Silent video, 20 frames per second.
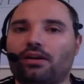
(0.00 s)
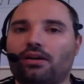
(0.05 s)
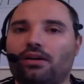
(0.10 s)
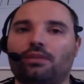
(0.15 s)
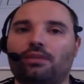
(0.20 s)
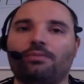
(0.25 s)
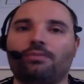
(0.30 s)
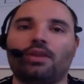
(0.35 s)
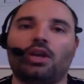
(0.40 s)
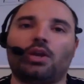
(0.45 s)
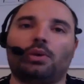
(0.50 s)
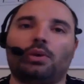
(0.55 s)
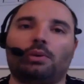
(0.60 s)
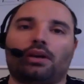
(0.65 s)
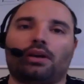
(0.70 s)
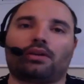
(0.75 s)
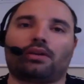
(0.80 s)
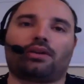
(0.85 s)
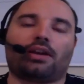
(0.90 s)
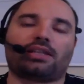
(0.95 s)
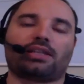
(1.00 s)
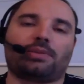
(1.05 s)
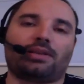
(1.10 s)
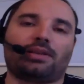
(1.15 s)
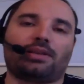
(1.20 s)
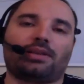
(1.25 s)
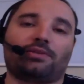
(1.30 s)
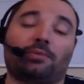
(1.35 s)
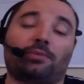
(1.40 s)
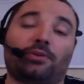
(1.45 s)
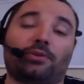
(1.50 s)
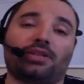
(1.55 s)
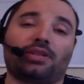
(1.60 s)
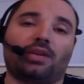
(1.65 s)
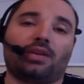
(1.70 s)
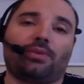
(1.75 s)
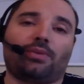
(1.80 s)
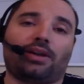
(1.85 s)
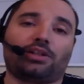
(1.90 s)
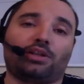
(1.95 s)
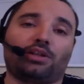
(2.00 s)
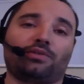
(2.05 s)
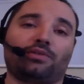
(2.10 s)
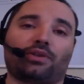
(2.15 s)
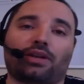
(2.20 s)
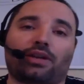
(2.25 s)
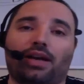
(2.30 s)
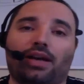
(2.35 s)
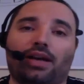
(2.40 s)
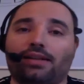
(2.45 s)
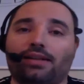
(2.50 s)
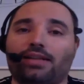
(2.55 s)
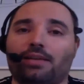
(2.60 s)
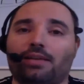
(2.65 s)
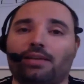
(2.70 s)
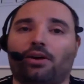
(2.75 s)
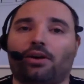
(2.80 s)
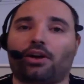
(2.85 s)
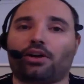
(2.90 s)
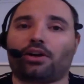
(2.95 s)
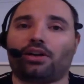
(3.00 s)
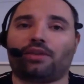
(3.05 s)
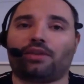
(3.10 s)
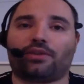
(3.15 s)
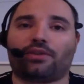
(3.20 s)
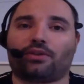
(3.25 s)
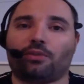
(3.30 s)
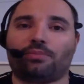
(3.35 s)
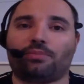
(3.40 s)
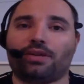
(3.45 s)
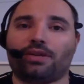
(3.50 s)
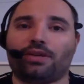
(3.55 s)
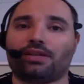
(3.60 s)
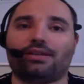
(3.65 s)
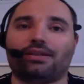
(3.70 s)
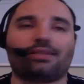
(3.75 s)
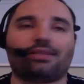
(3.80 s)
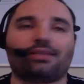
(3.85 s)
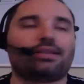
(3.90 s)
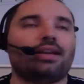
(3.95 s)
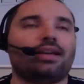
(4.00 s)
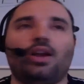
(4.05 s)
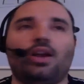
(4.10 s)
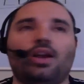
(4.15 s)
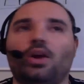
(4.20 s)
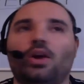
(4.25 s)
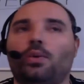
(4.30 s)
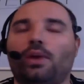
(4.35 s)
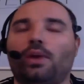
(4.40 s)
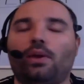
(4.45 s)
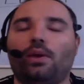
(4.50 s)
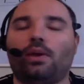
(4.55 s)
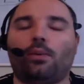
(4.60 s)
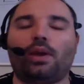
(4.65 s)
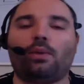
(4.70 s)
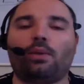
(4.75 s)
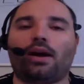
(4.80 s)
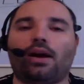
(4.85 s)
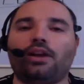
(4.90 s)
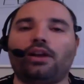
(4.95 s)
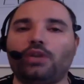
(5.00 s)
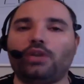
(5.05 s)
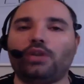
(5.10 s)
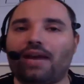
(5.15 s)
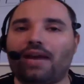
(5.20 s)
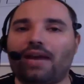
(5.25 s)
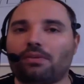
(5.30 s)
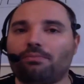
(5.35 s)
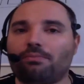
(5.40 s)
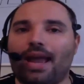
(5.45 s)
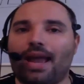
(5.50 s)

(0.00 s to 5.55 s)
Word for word: We want to customize it for the person that wants to use it for content marketing for their own business. We, we wanted you to have the maximum